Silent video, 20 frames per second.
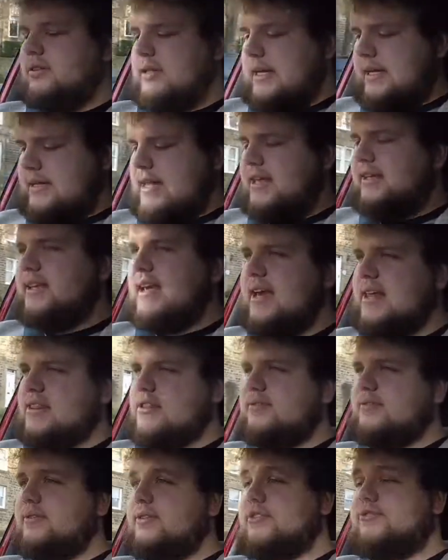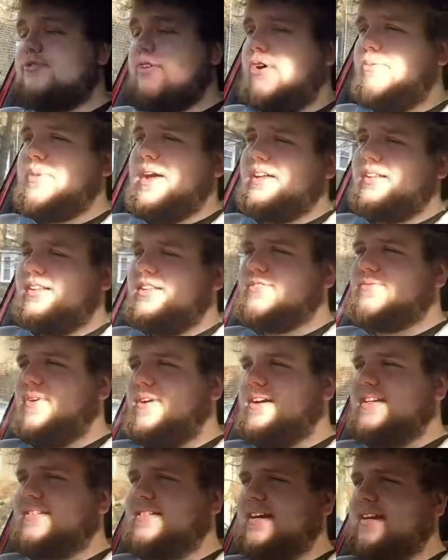And then yeah, the throttle pedal is
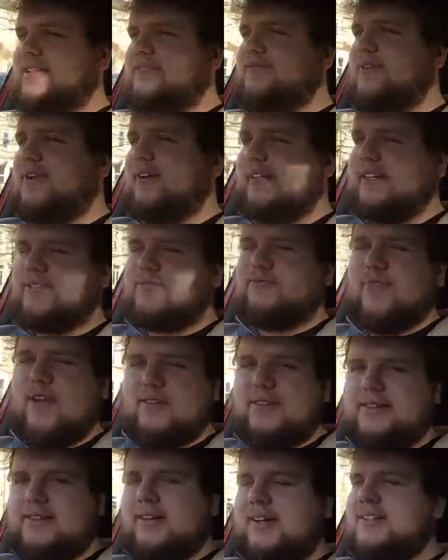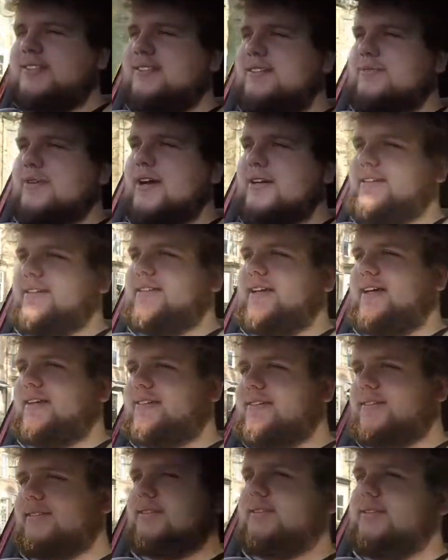very satisfying. It's very nicely weighted
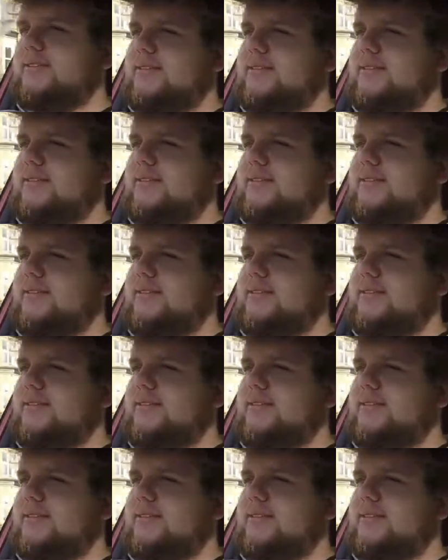actually.